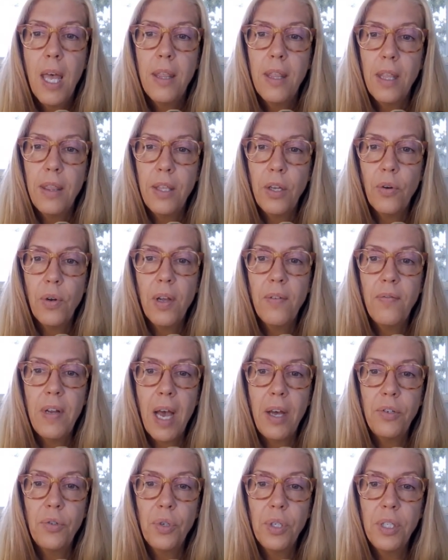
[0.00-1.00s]
the theory of
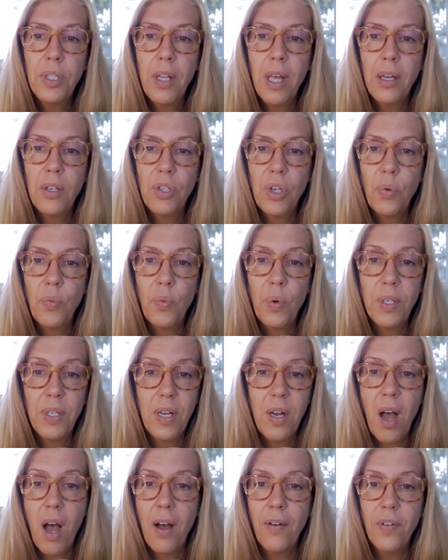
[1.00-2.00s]
natural selection was
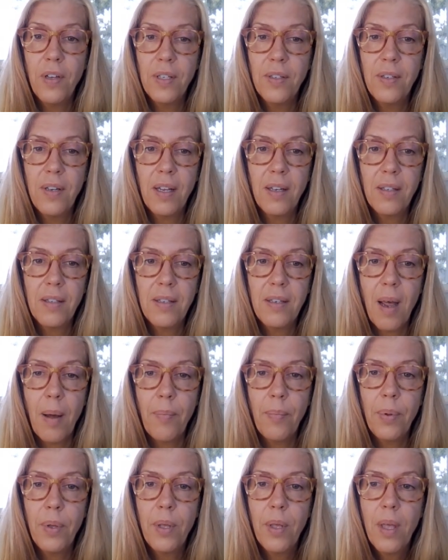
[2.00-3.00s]
an obvious next
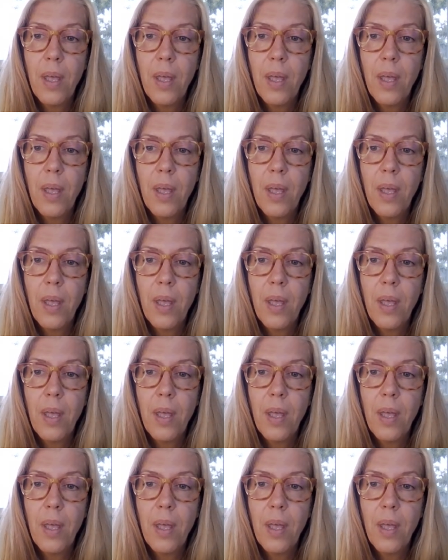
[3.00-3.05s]
step.